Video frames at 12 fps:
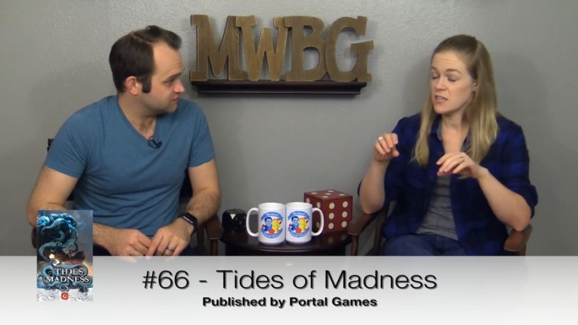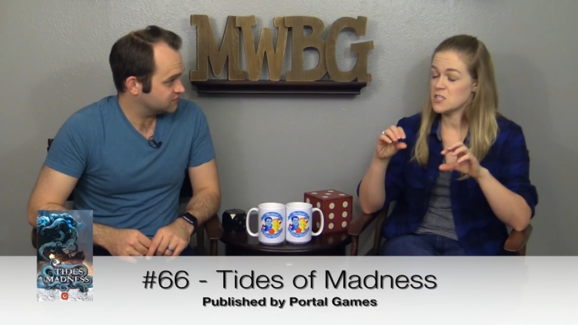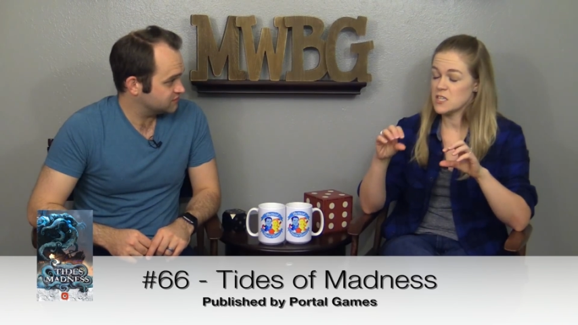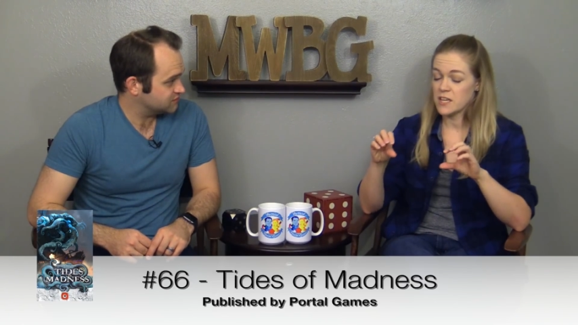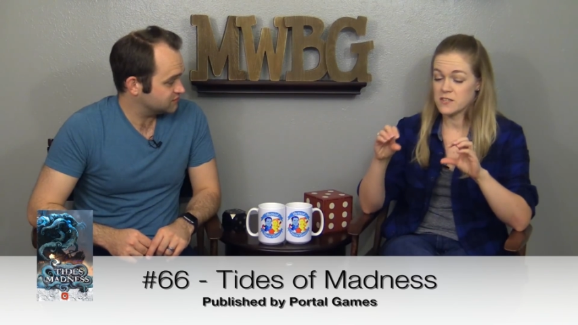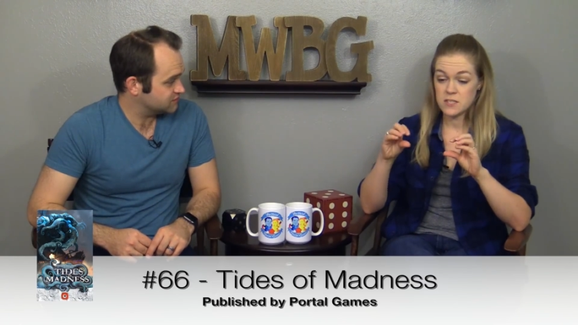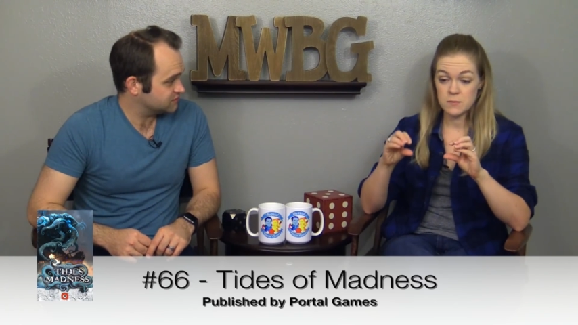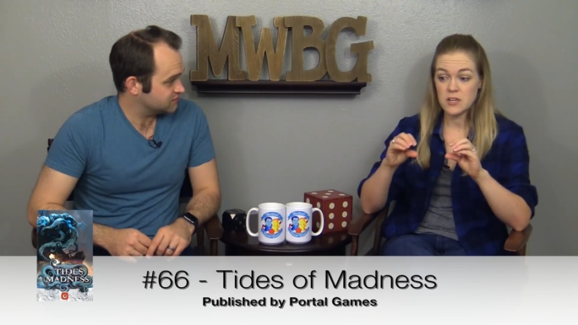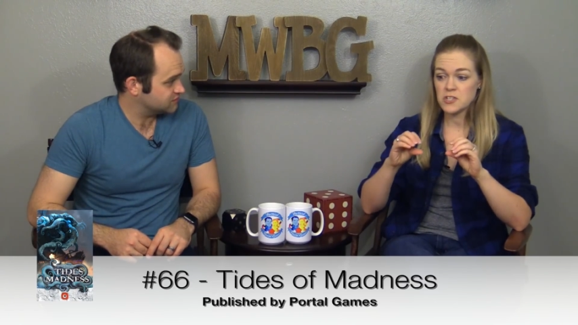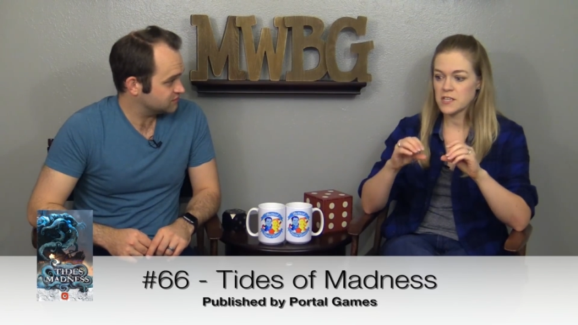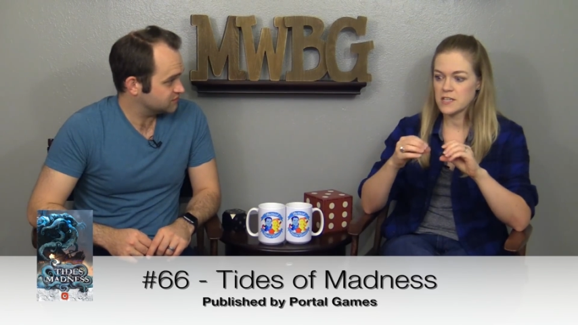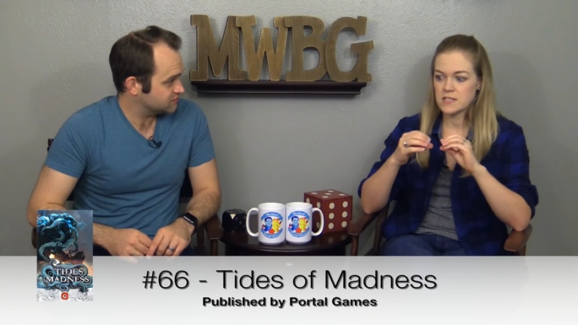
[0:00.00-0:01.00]

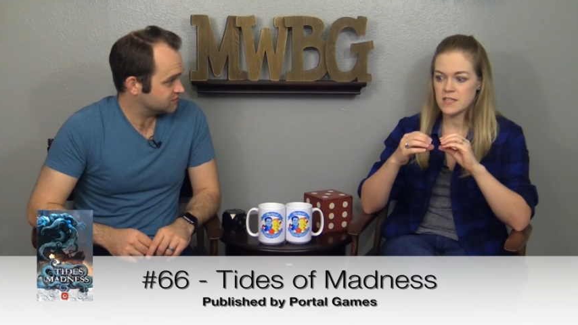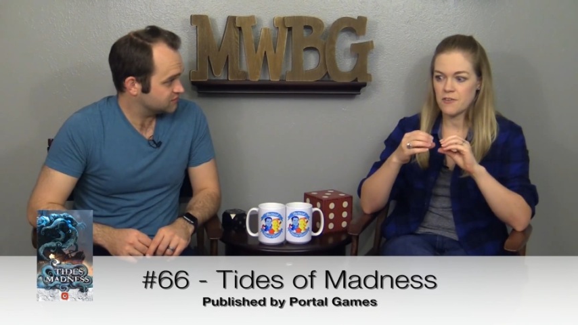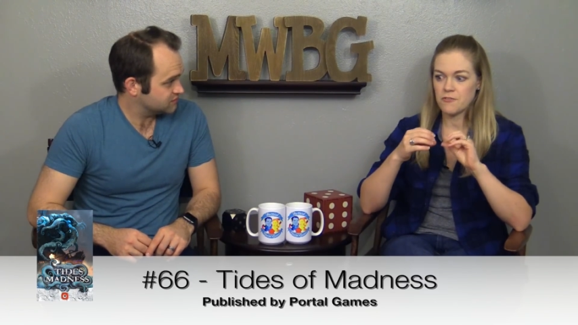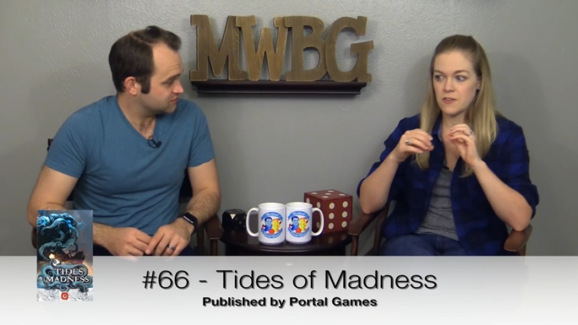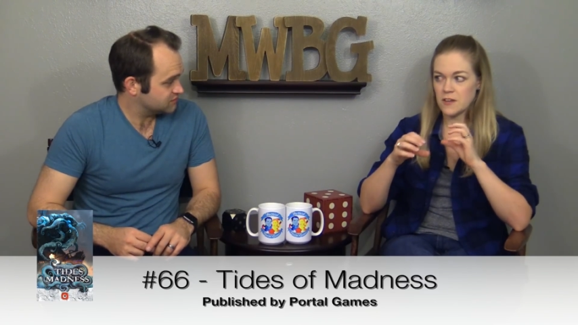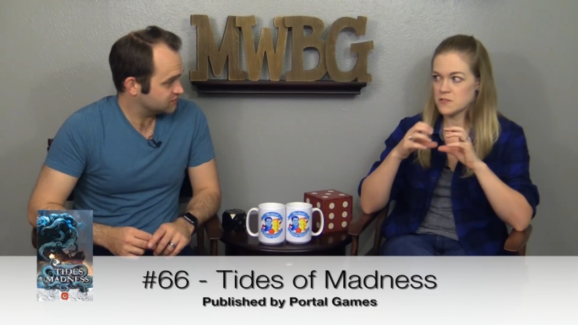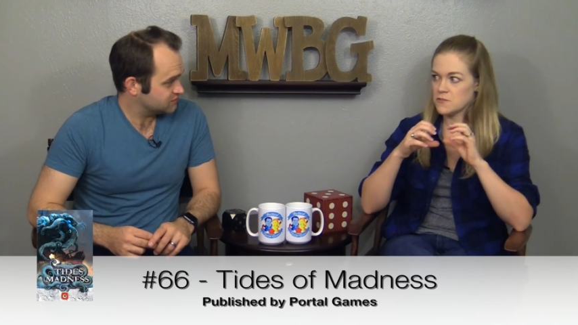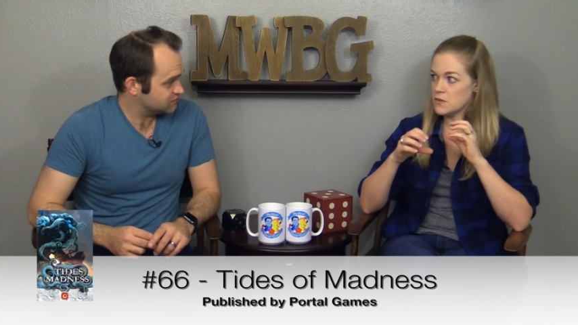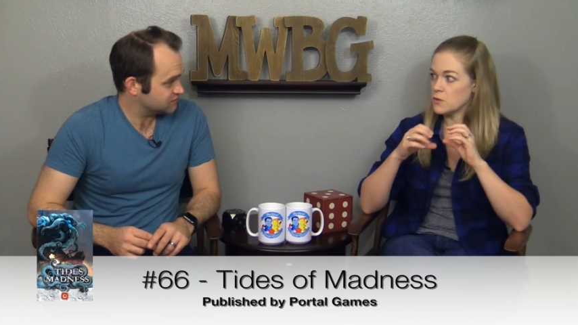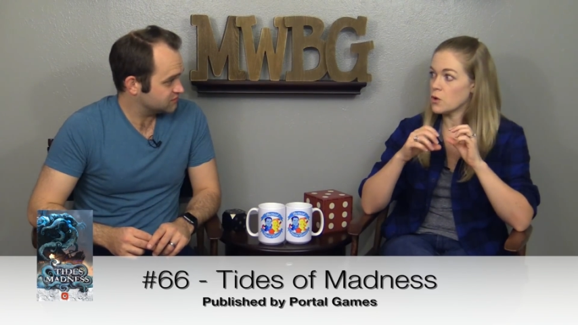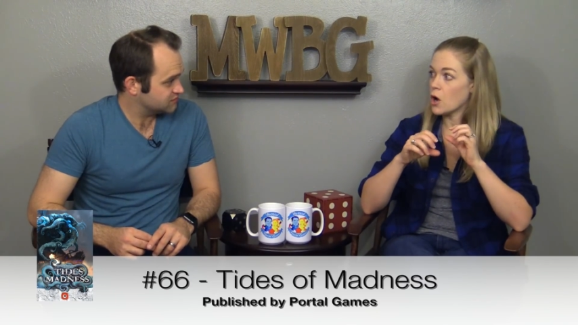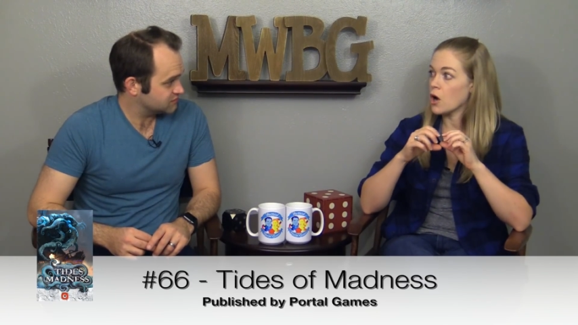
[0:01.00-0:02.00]
Speaker 1: especially as as
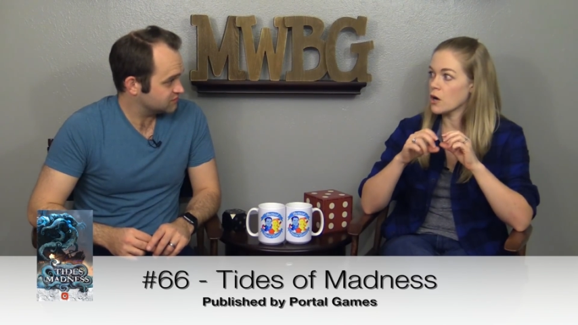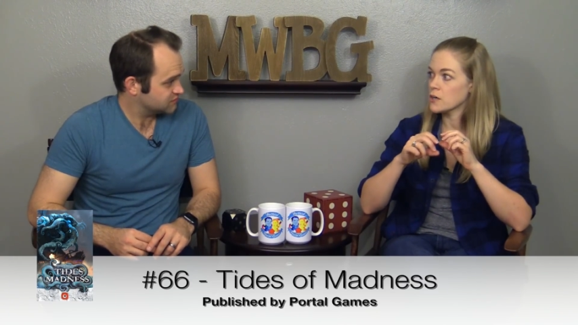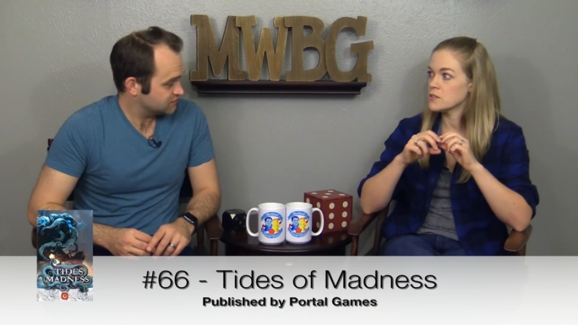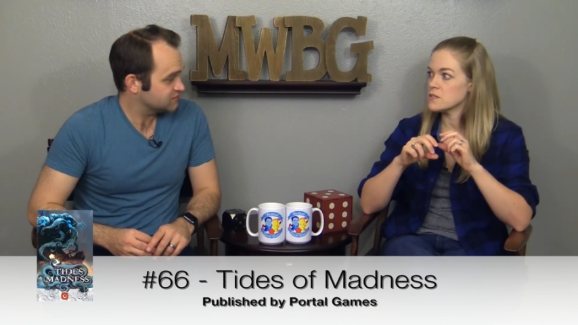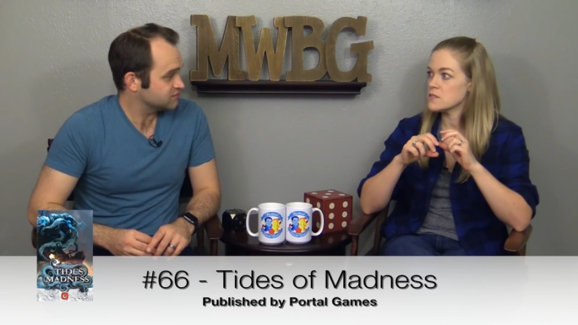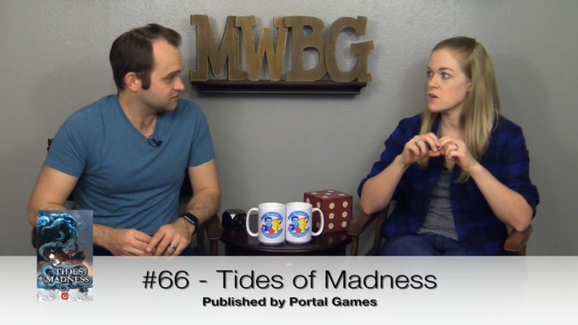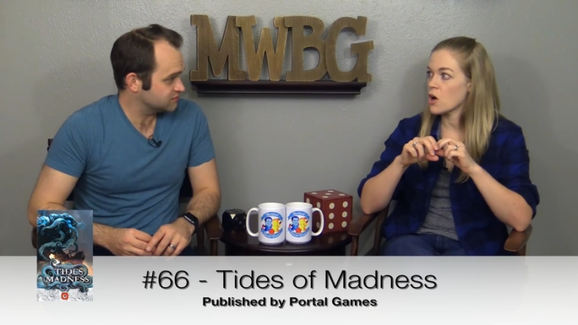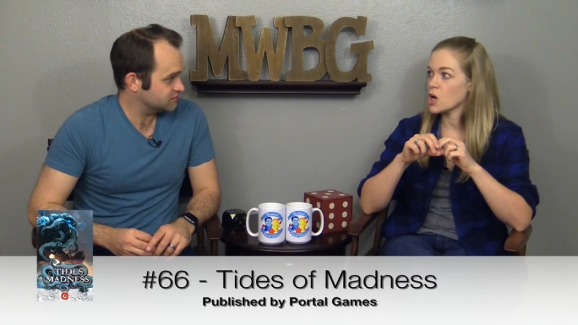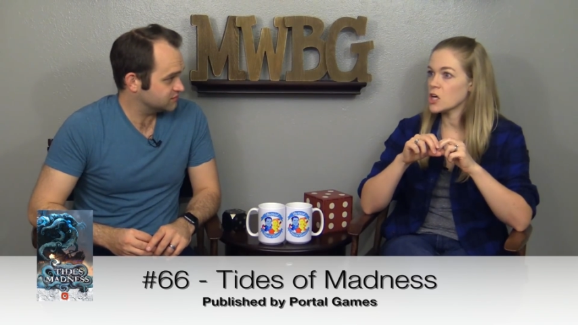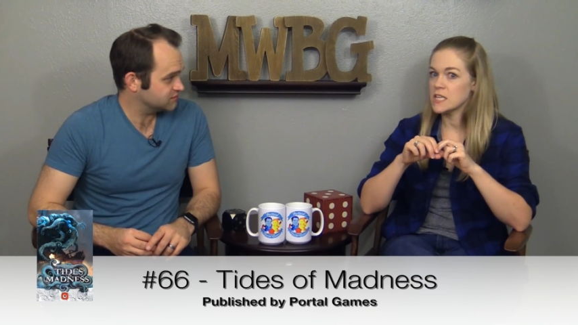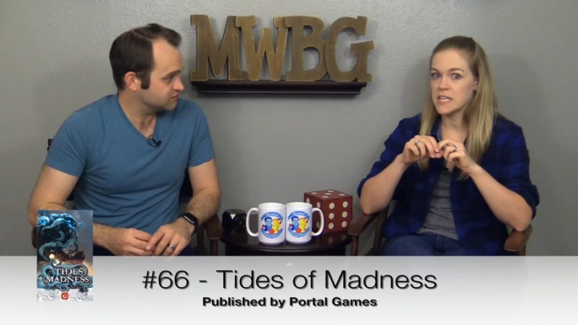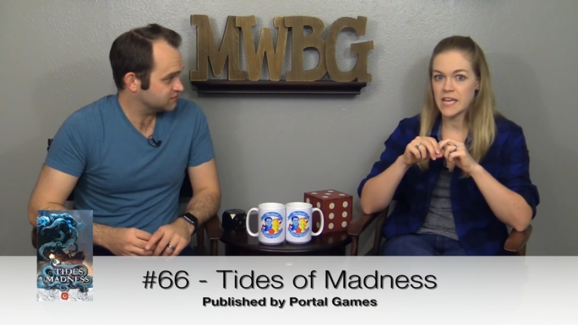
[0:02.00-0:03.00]
few cards as there mm-hmm.
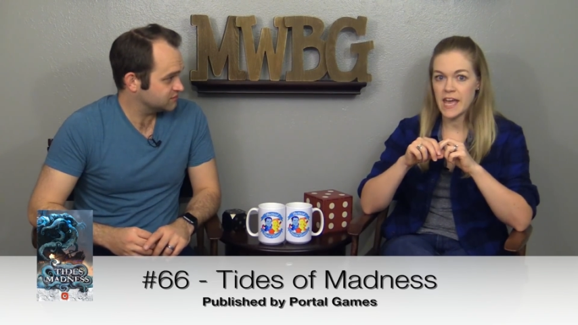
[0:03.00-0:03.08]
are in the